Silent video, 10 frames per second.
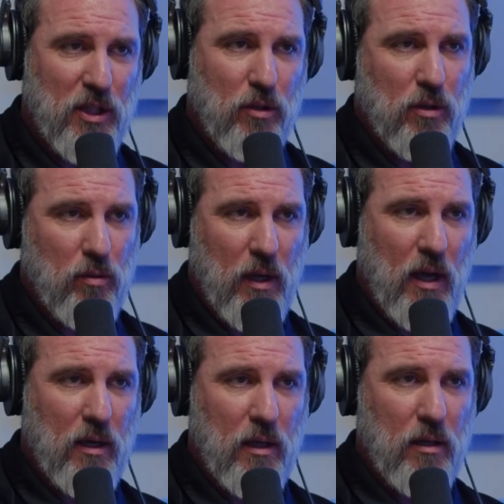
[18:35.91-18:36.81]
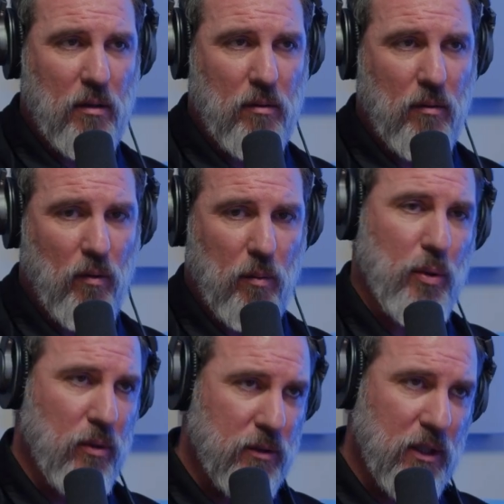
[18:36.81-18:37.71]
that you created or
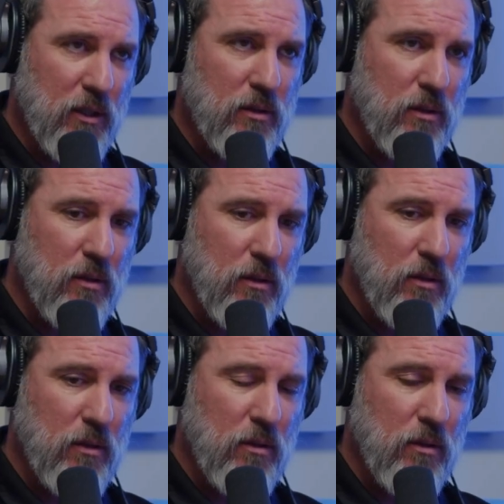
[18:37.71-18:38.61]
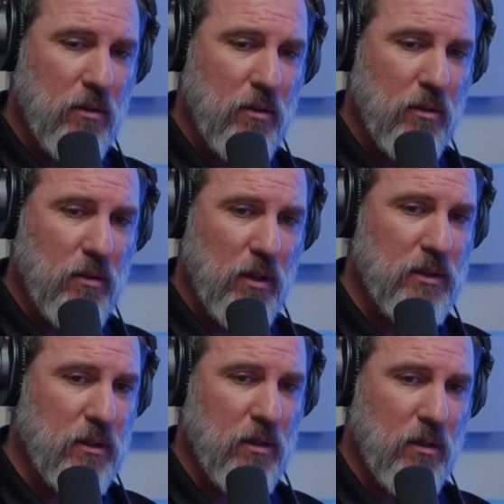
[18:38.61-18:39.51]
purchased, that
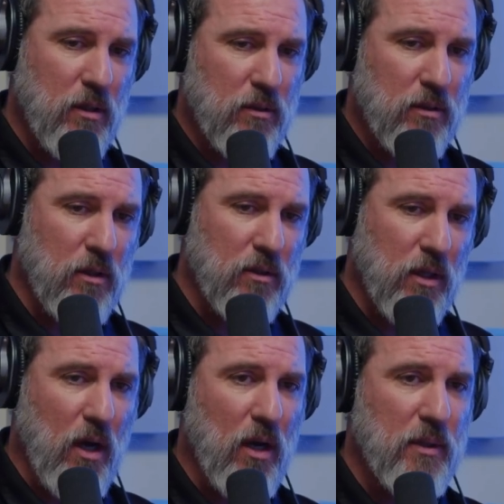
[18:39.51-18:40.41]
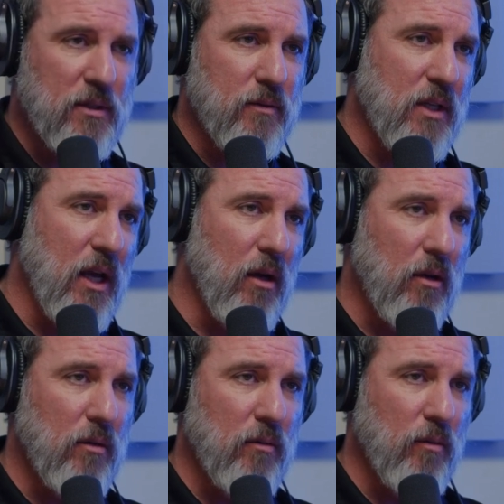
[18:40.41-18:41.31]
there's economies of
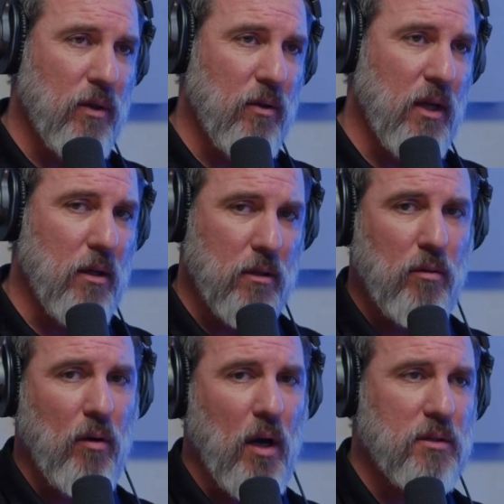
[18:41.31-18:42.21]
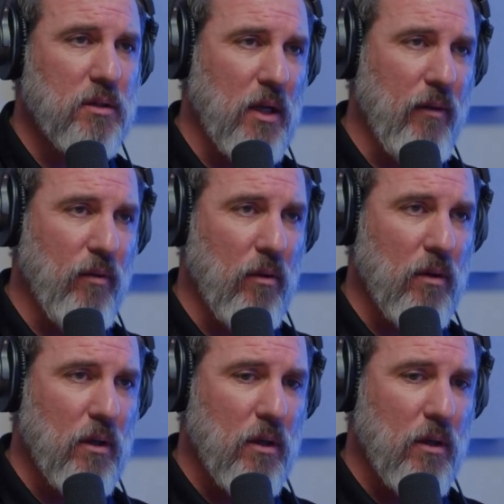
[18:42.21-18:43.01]
scale when you get across several.